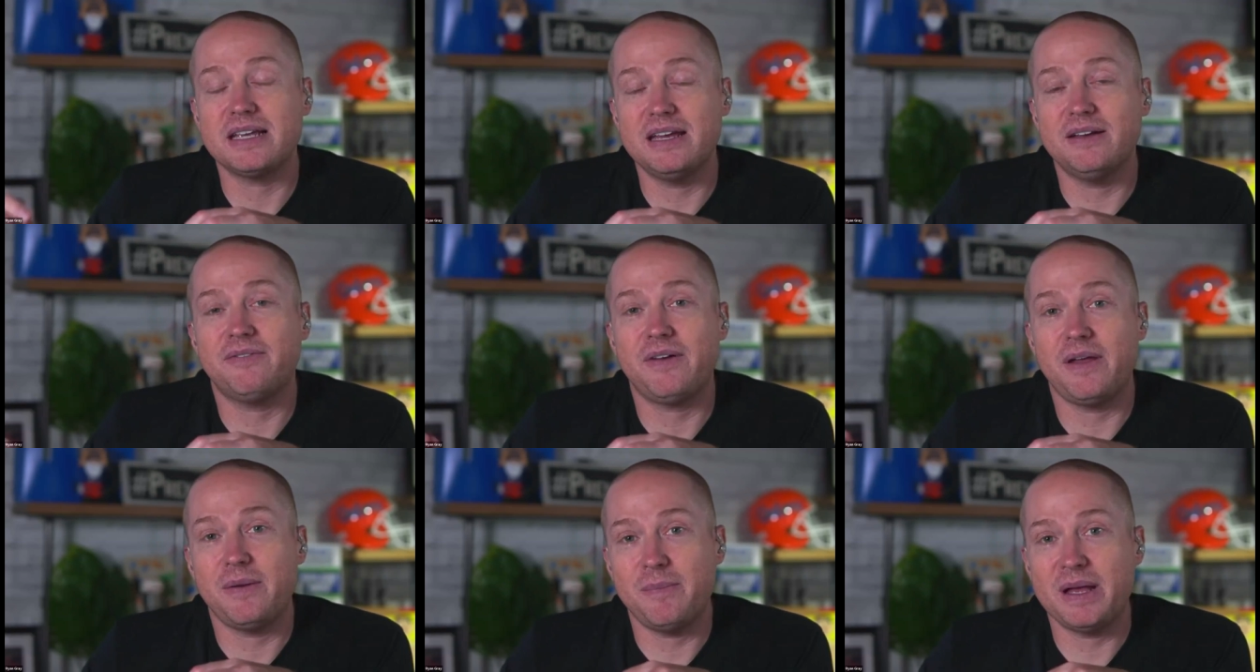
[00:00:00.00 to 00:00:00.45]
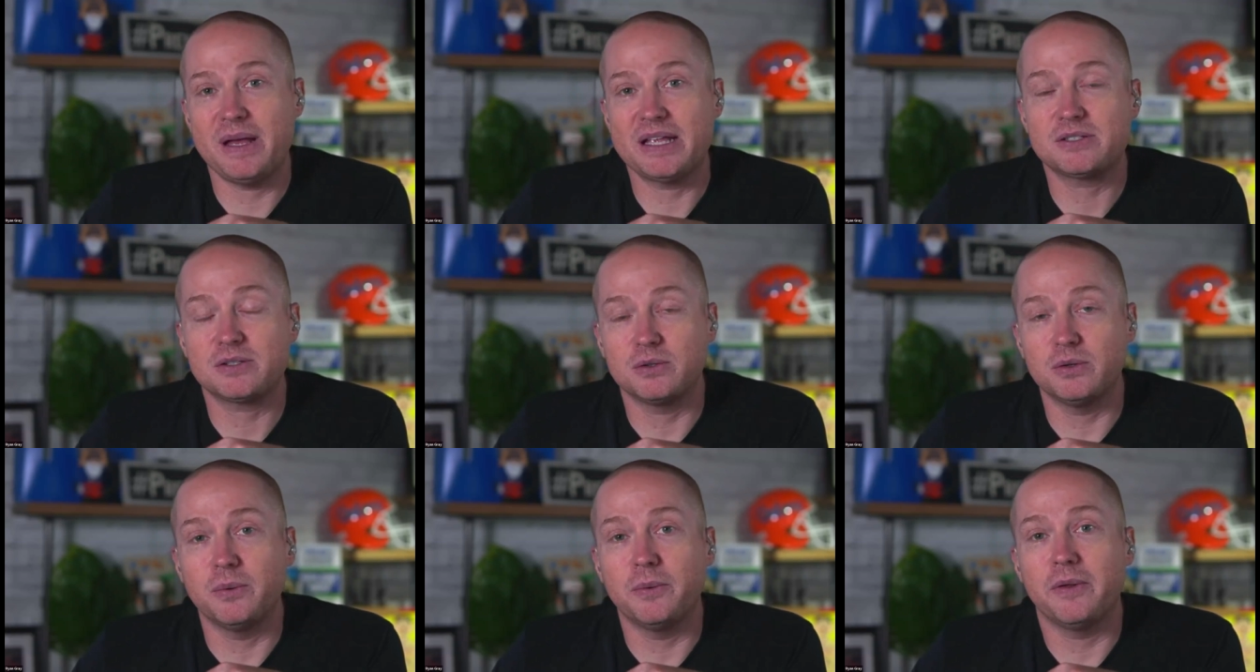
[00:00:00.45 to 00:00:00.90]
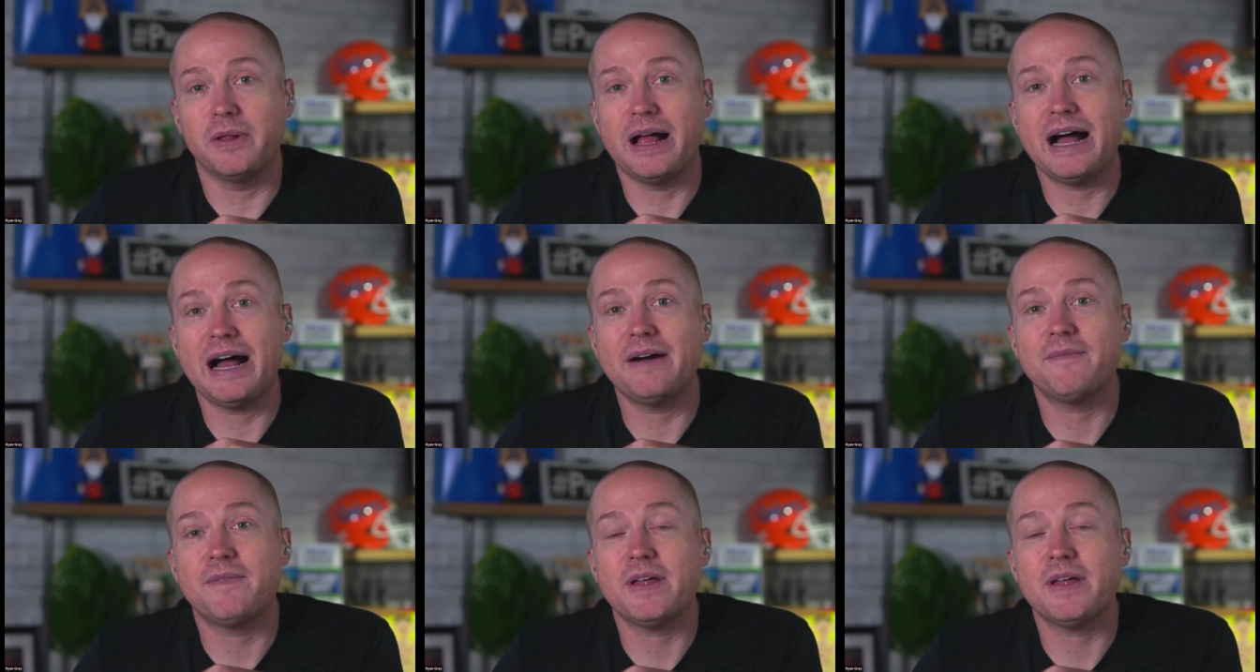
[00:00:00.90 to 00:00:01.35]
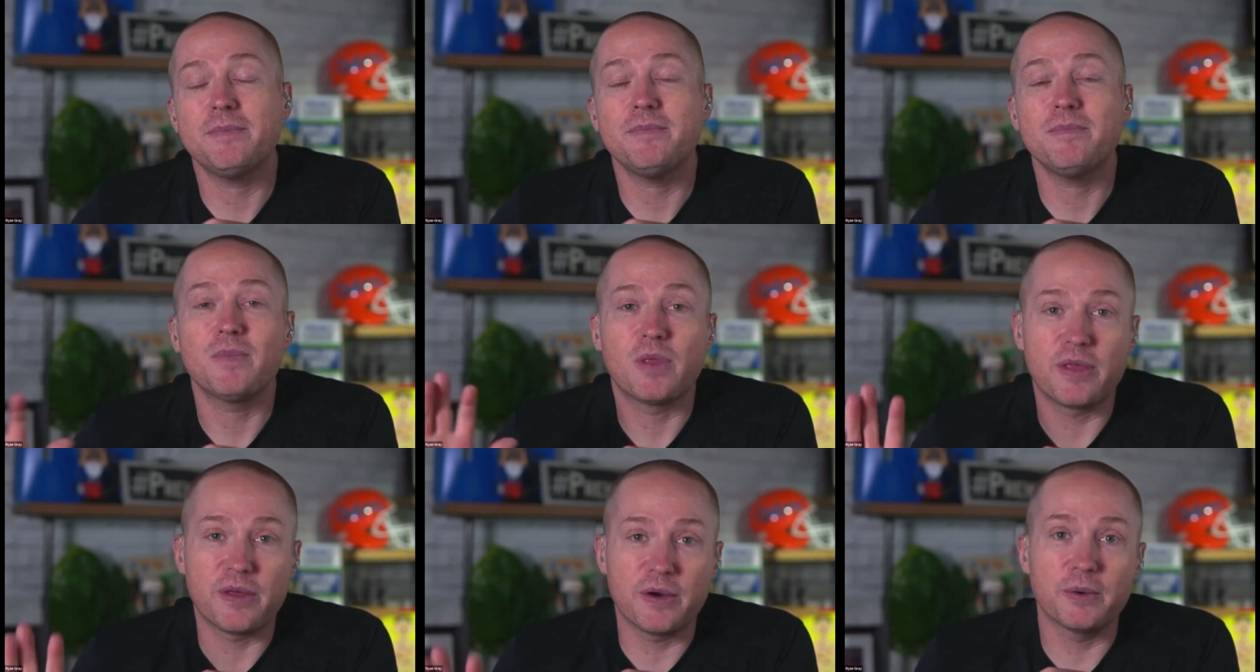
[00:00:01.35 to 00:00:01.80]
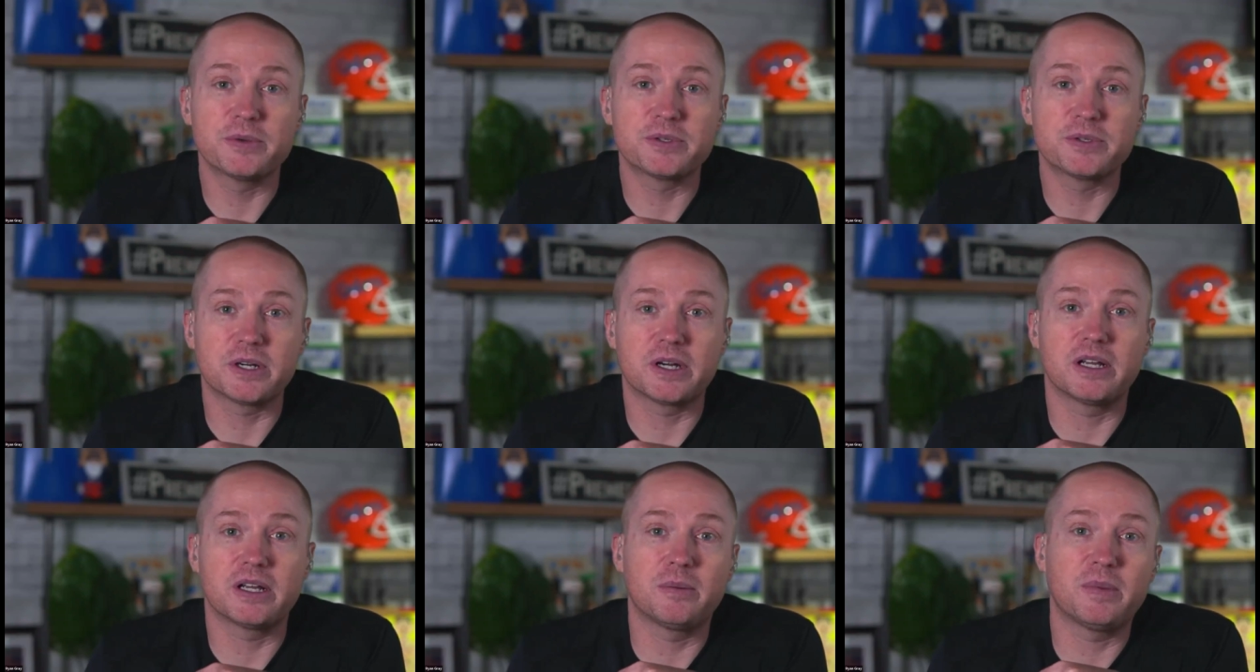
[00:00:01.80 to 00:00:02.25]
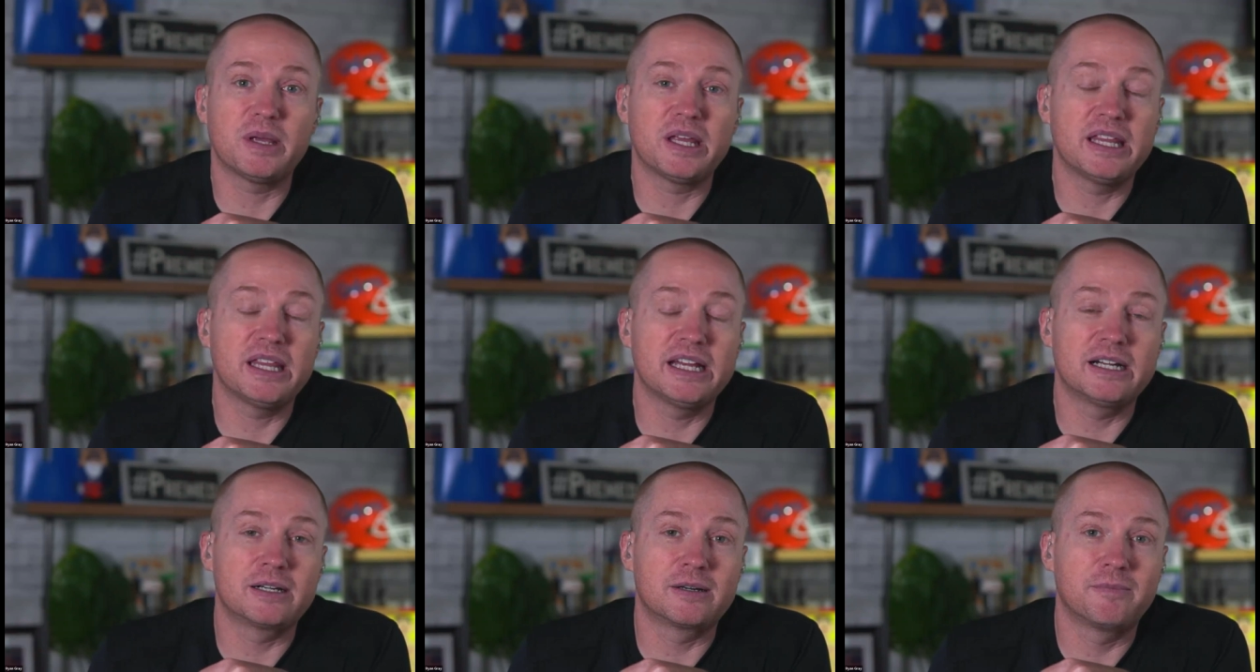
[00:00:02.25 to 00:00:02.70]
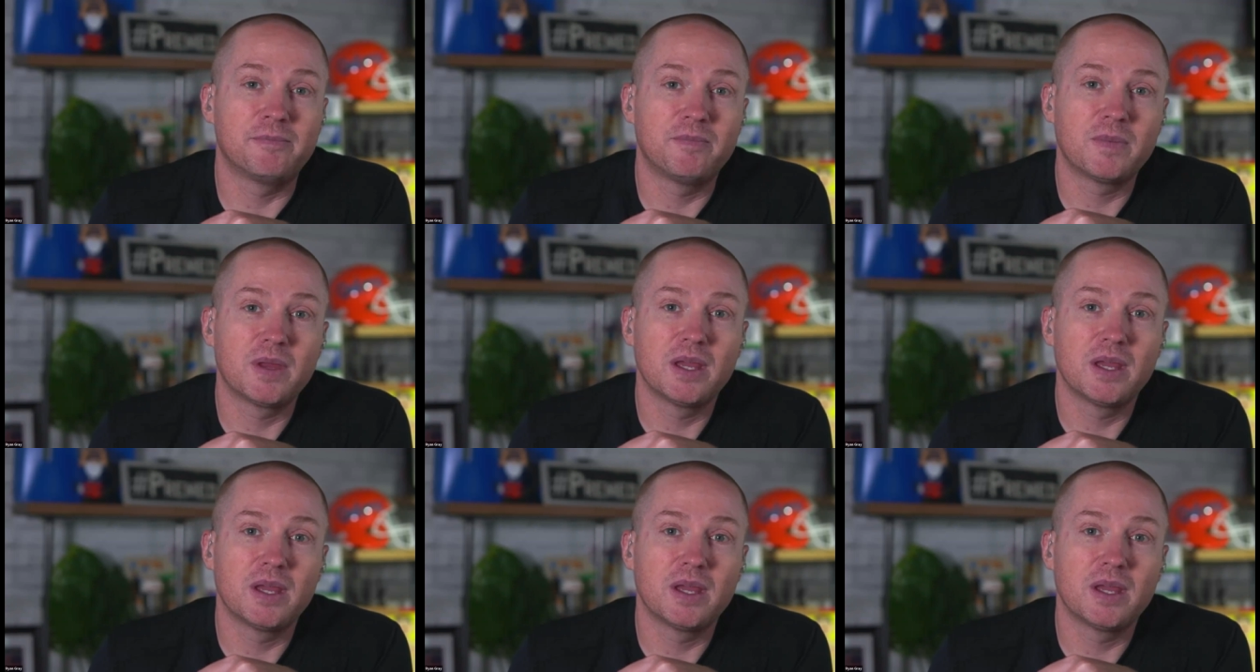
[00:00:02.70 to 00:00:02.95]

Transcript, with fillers: if a med school will have them, those are going to be there.